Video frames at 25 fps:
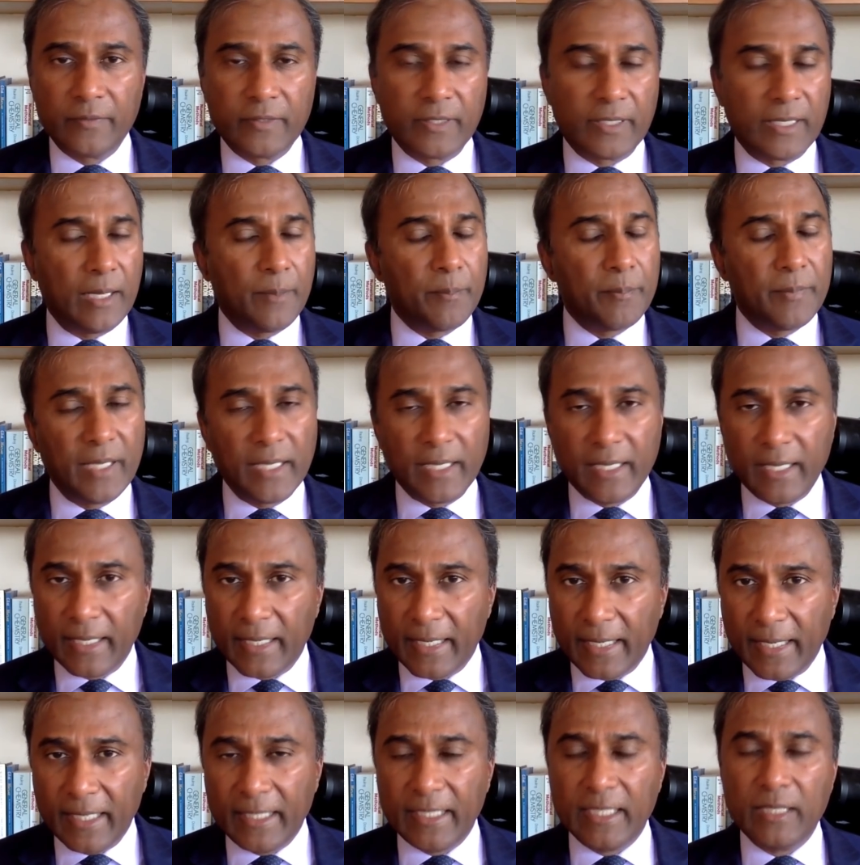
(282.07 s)
They're not
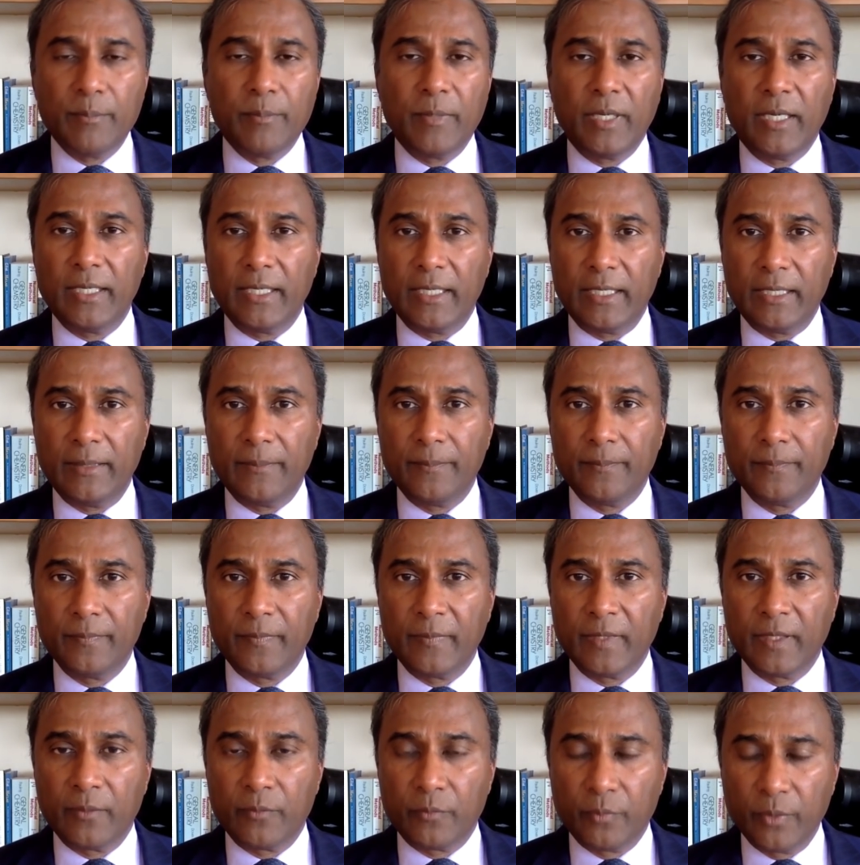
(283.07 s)
making any money,
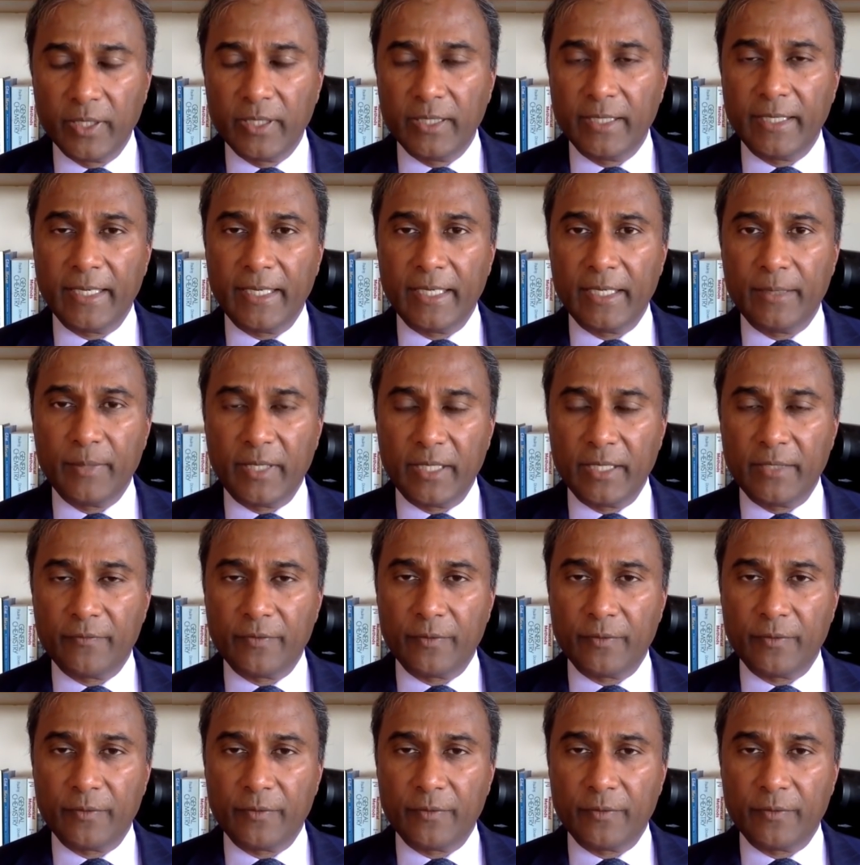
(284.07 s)
really any money from